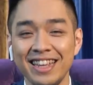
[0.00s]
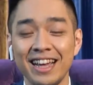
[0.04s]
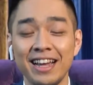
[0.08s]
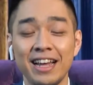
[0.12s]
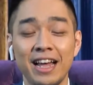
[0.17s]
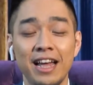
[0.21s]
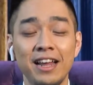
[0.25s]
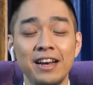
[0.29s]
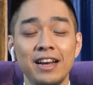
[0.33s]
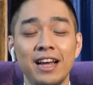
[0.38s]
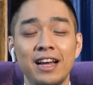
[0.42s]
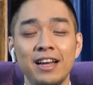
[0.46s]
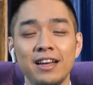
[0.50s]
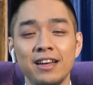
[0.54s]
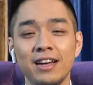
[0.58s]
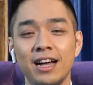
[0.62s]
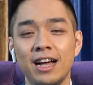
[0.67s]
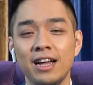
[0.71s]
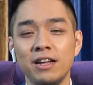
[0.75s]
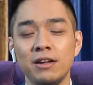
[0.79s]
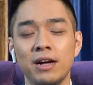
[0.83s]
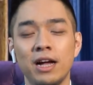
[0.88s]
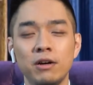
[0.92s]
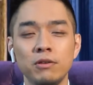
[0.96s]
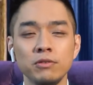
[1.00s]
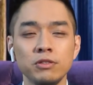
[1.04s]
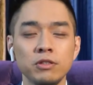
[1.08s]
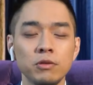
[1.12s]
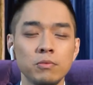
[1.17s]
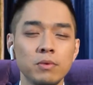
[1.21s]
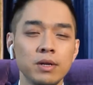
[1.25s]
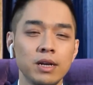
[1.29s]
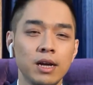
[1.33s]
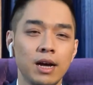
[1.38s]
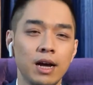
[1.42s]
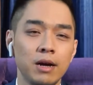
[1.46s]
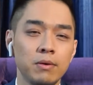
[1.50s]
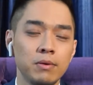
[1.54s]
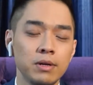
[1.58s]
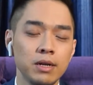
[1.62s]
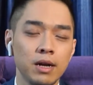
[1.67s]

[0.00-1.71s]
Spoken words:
Yeah, and I also wanna